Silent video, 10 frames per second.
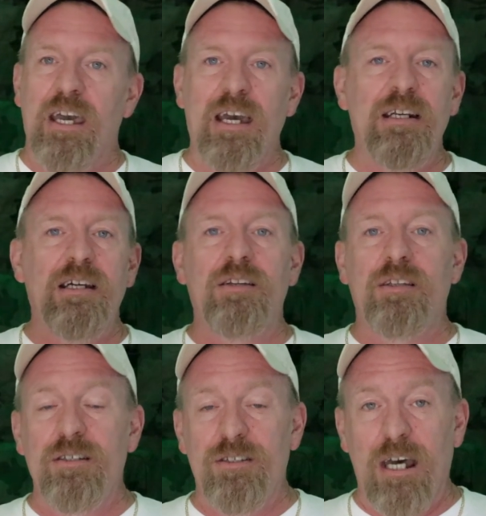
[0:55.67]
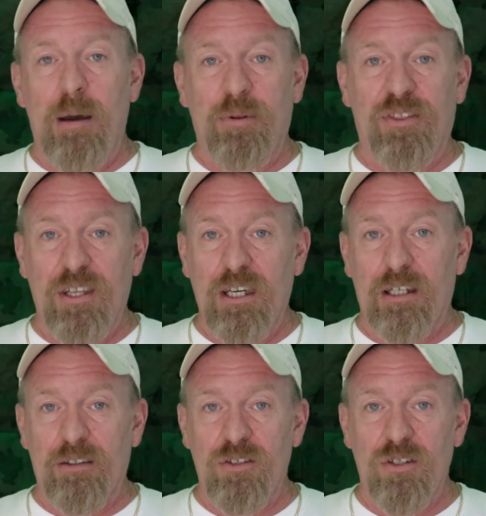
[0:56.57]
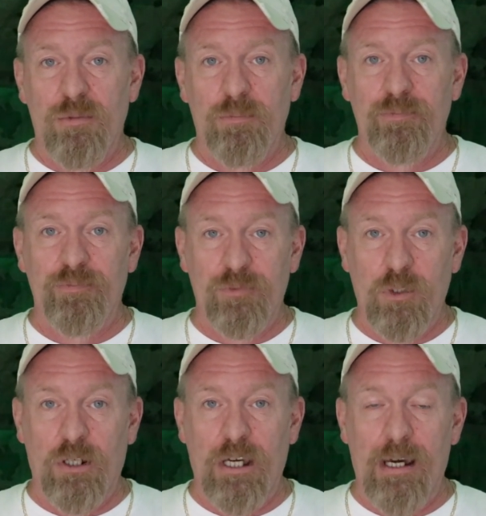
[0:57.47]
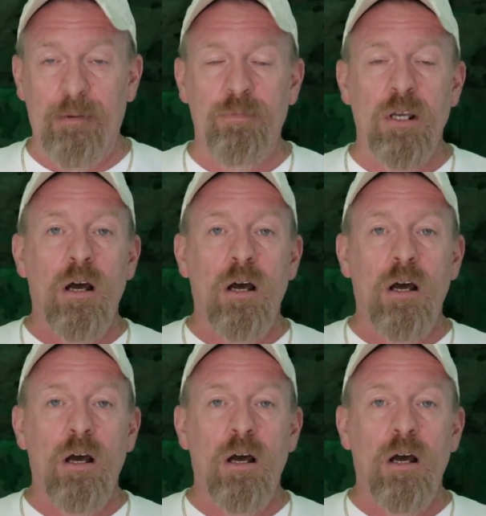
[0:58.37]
any of these type of things, okay?